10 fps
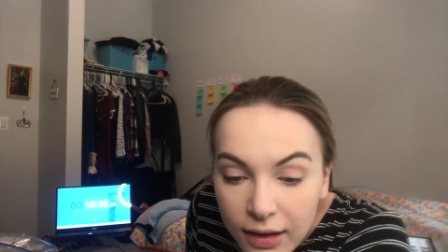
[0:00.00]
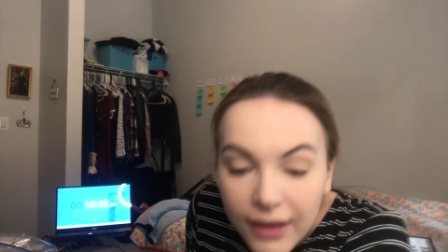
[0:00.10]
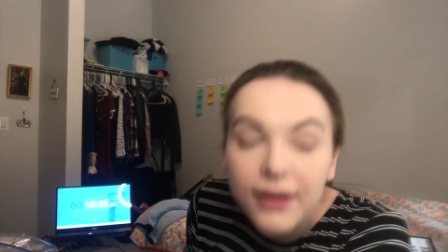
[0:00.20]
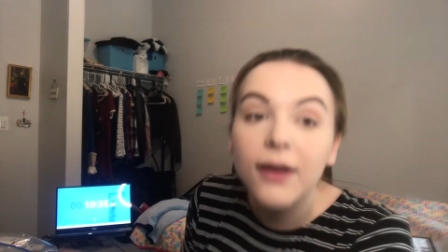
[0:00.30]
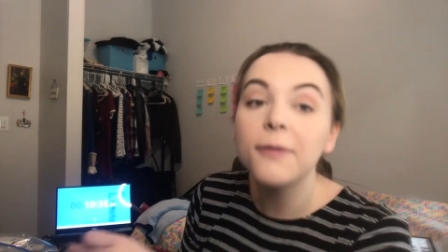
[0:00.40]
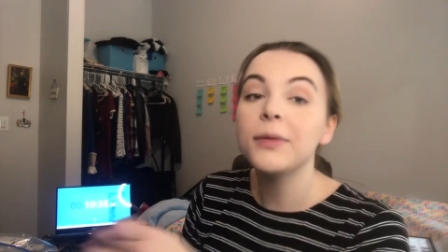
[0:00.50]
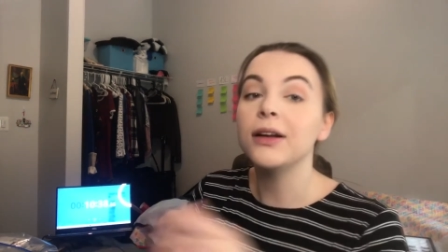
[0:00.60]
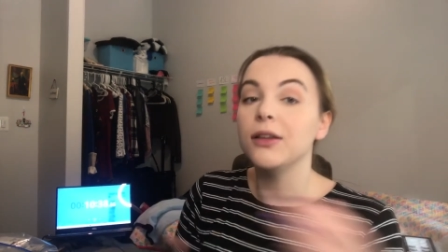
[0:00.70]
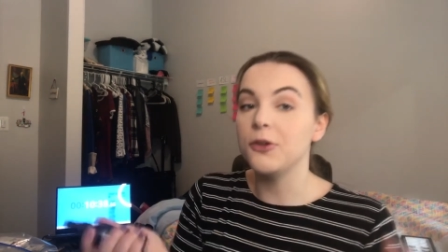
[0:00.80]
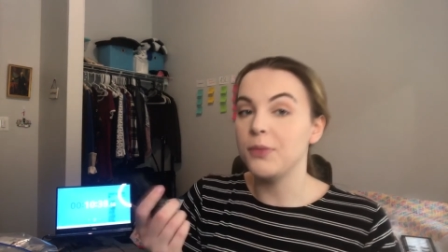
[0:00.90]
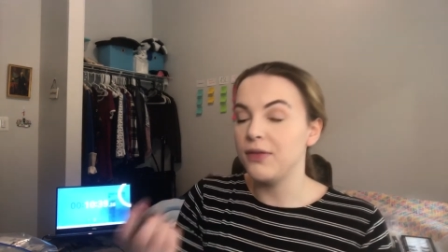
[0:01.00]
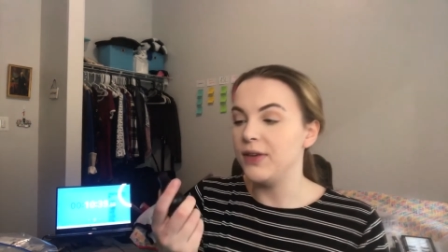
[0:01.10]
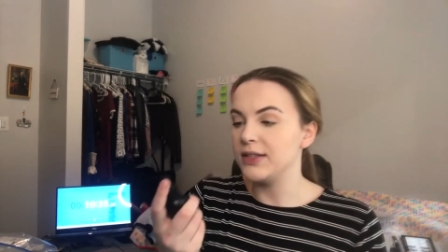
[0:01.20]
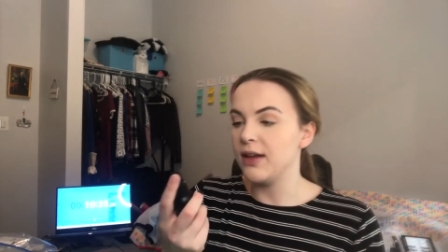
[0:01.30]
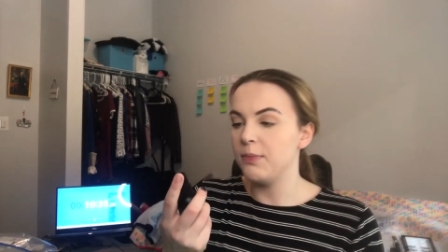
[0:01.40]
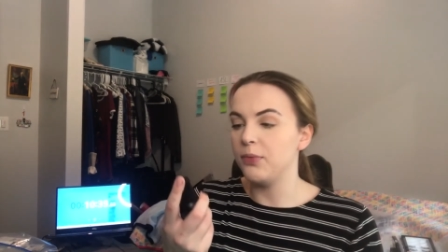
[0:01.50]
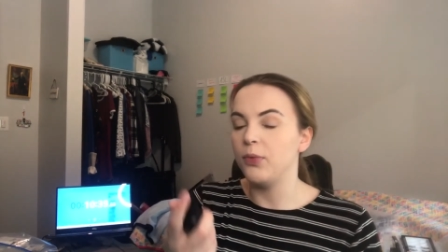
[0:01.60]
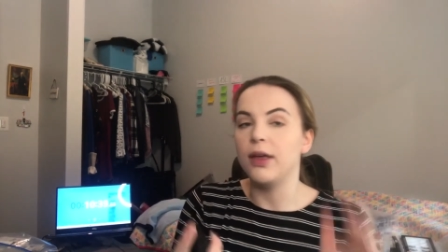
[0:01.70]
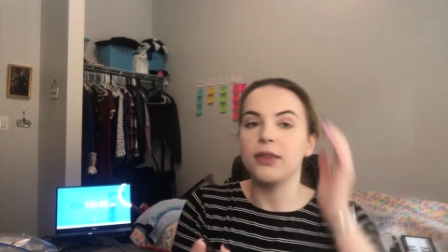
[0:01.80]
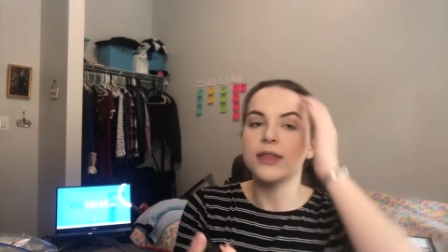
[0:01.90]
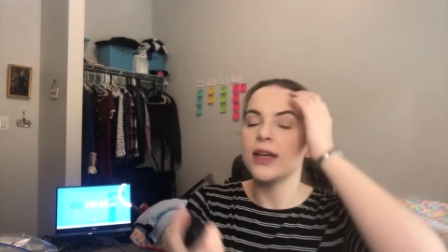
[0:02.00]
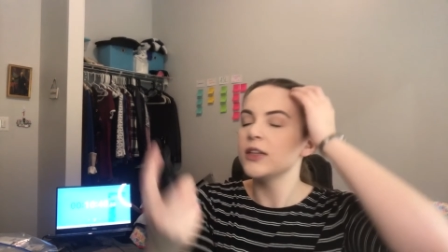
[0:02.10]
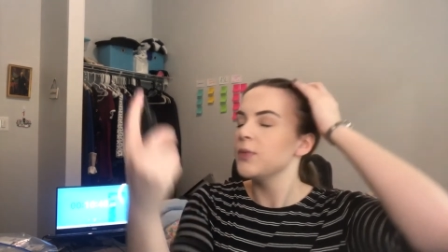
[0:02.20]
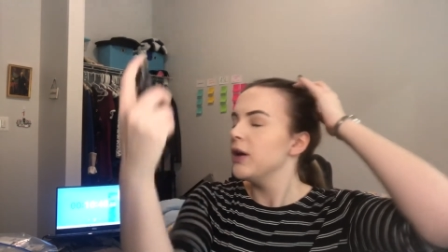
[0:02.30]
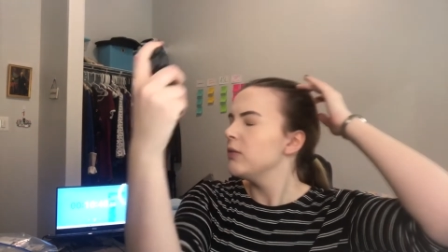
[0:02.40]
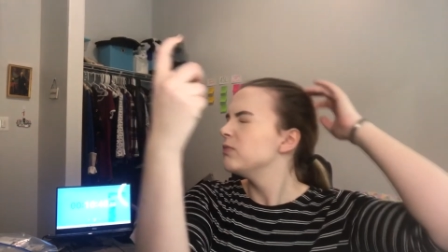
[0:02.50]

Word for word: And now I'm going to load my face up with setting spray.